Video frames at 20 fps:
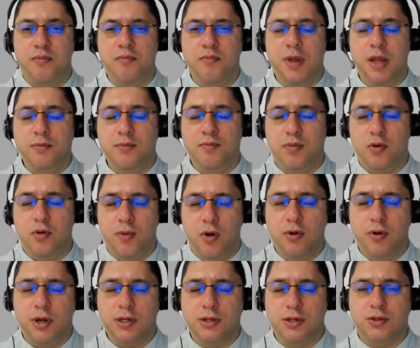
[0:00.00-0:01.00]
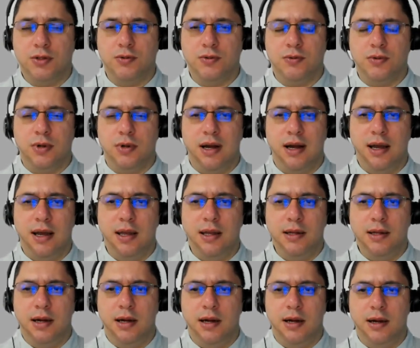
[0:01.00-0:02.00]
being promoted to
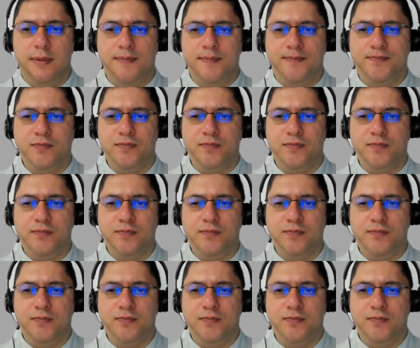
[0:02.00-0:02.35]
high um,